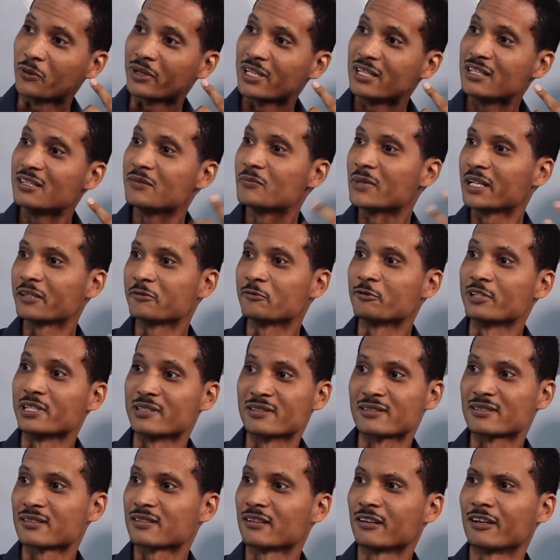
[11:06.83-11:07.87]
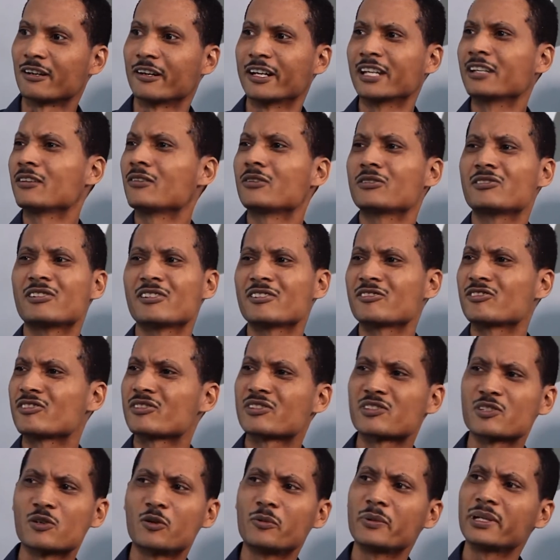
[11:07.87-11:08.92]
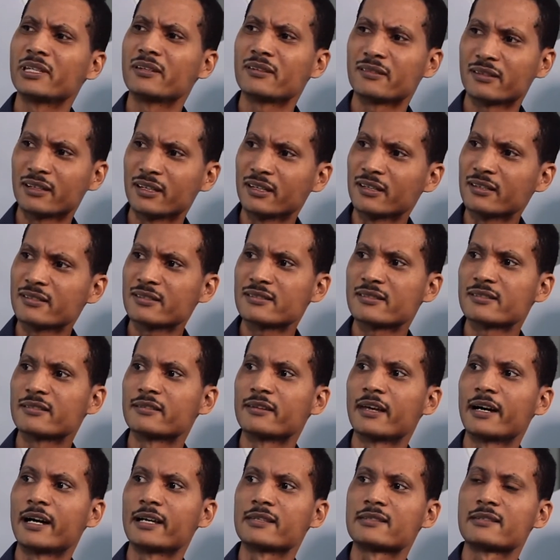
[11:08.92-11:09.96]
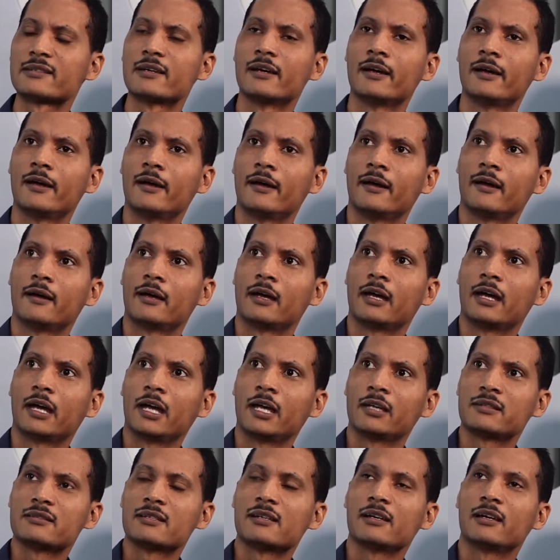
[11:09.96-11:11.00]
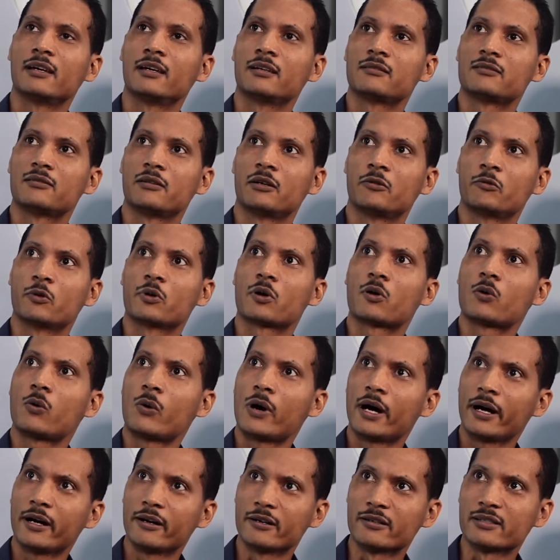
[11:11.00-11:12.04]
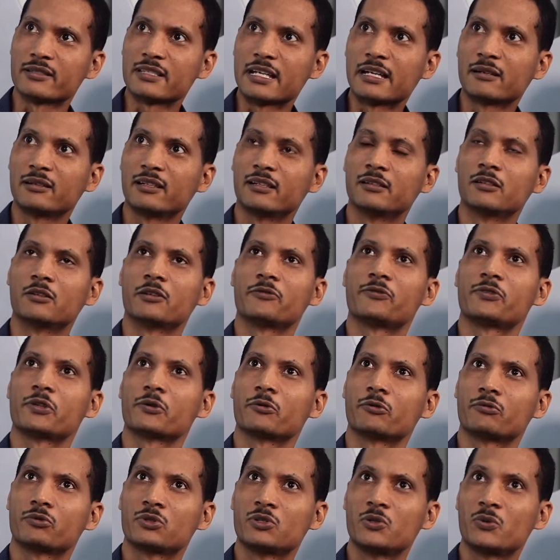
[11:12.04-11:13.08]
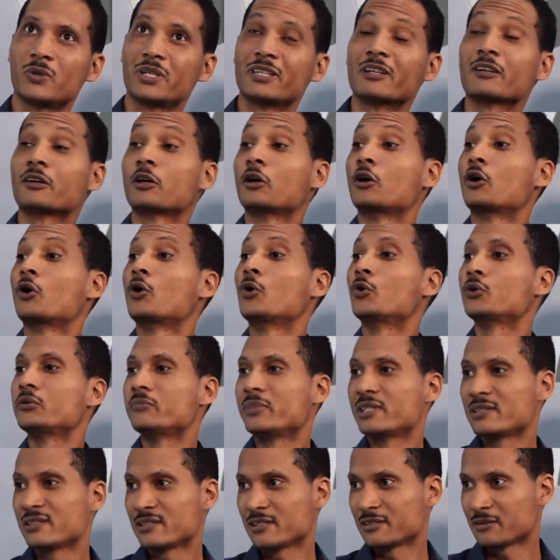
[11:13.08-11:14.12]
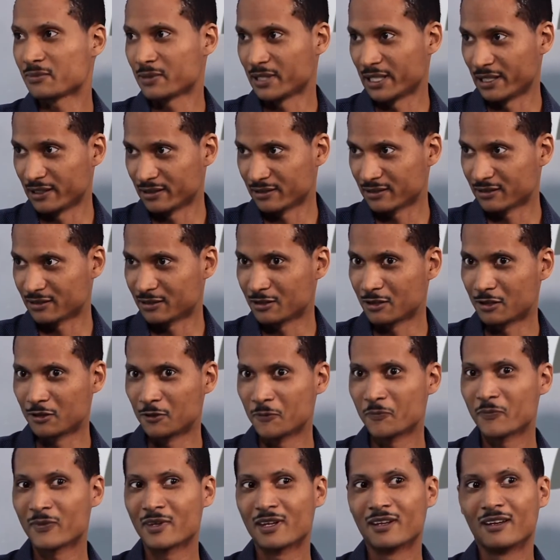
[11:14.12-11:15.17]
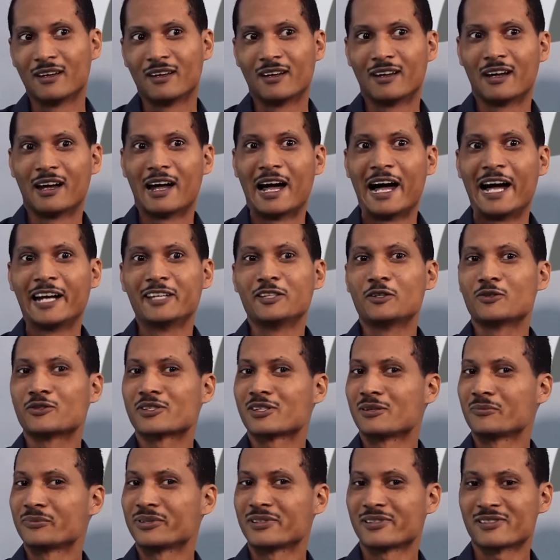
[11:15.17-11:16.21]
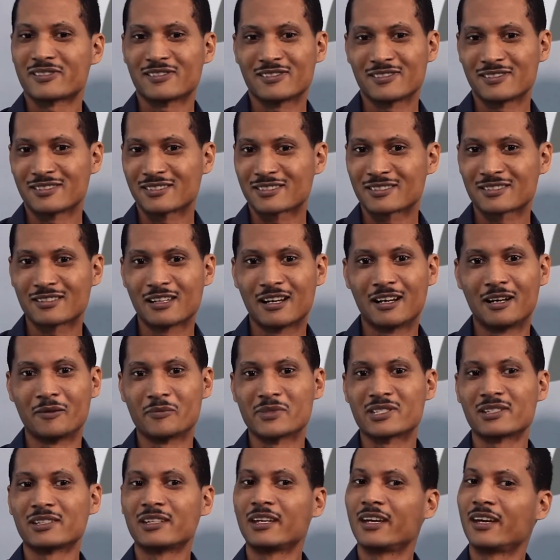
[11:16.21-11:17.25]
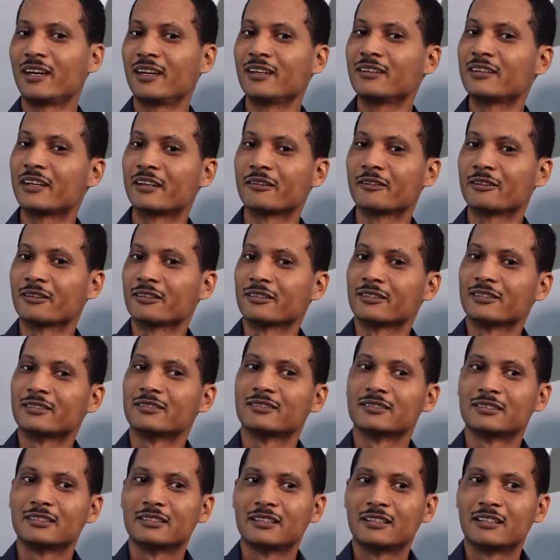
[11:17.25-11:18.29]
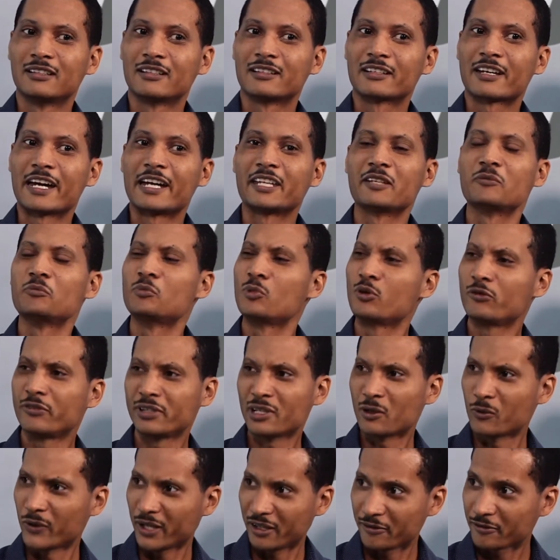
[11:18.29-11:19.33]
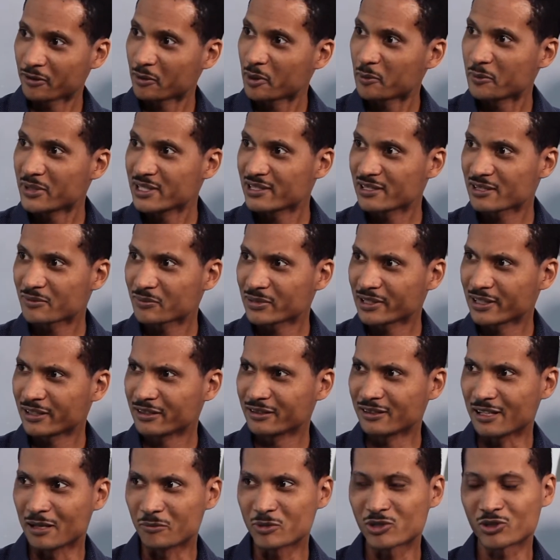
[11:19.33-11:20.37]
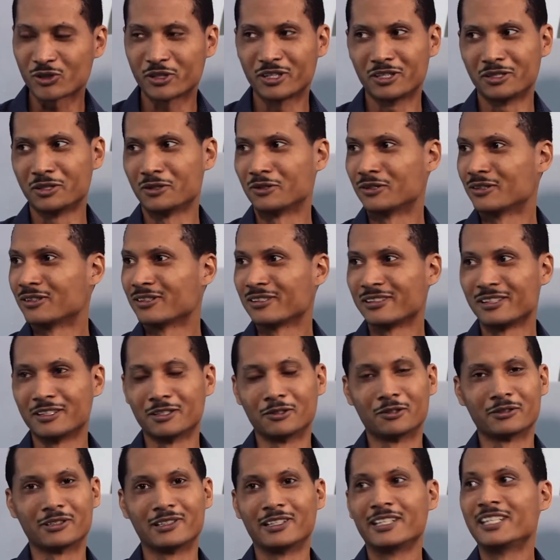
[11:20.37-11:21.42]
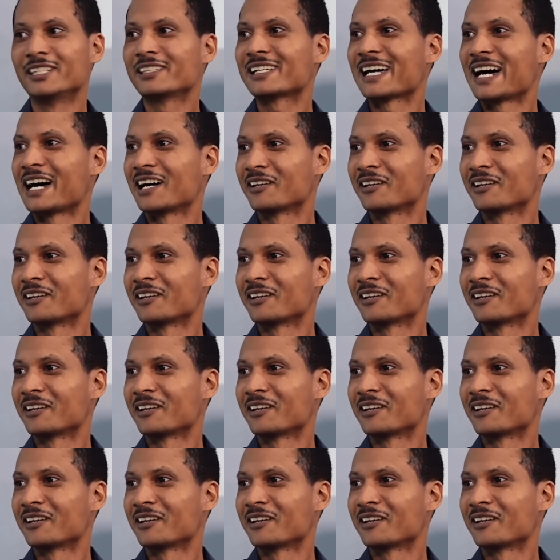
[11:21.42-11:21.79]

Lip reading: about key man risk? Or, you know, there's just so many things that it requires, you know, if you're doing a good business plan. Now, I know some persons today, they're kind of moving away from a business plan. I'm sure you know, Lean